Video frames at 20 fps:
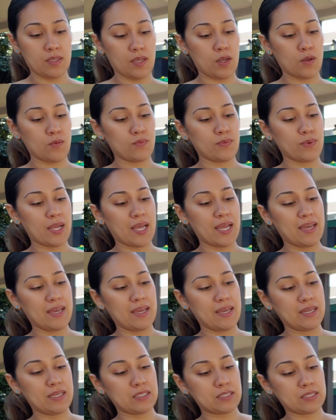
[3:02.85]

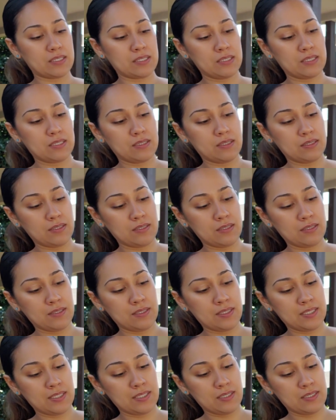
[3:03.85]
Alright.
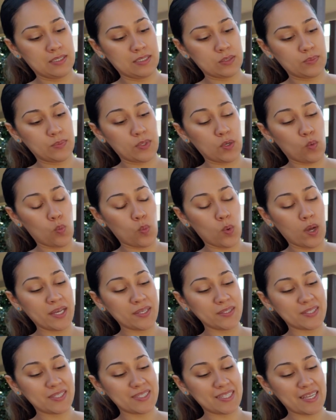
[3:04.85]
It's been a
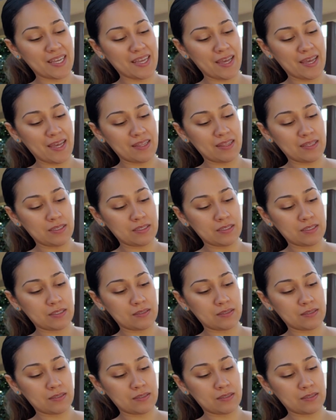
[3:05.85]
while since I had this,